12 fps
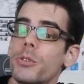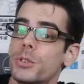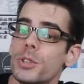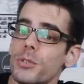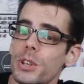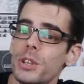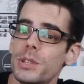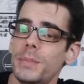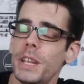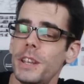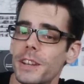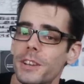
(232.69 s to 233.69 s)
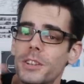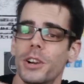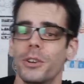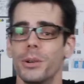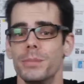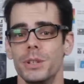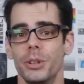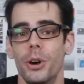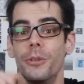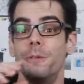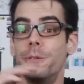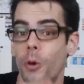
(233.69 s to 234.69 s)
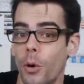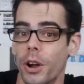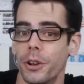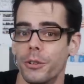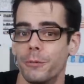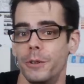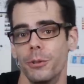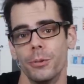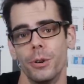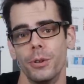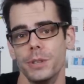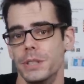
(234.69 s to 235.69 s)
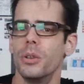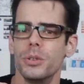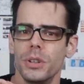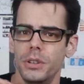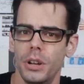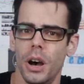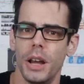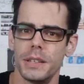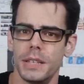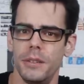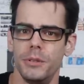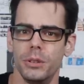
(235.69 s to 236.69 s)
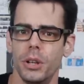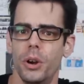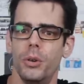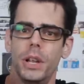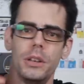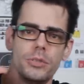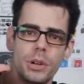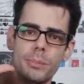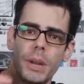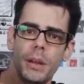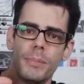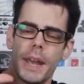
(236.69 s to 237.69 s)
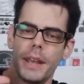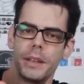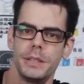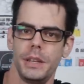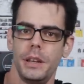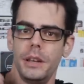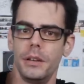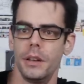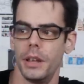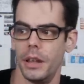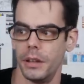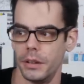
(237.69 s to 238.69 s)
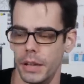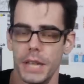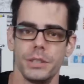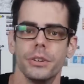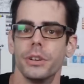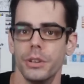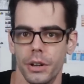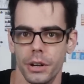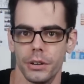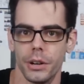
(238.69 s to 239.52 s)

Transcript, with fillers: you do need to be in a dark room to load 400 feet rolls. Those are not safe to load into a big magazine unless you're in a dark